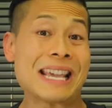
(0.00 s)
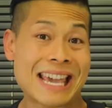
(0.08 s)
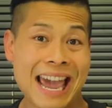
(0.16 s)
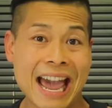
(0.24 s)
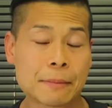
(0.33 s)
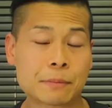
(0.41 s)

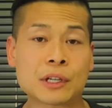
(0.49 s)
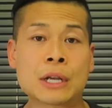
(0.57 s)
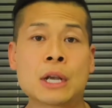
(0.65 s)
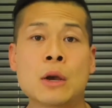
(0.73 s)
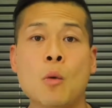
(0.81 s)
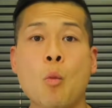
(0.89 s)
kept
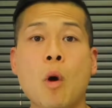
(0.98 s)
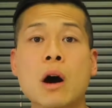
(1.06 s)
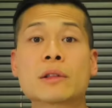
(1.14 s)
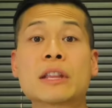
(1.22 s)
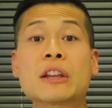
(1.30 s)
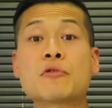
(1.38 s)

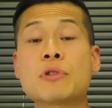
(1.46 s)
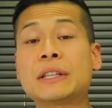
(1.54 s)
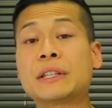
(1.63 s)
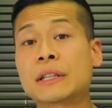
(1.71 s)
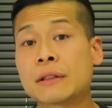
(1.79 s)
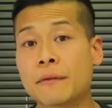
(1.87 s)
while
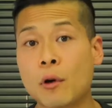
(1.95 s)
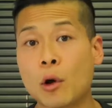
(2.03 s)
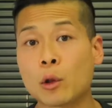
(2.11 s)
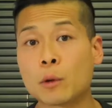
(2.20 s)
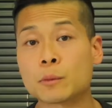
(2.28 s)
decreasing the volume.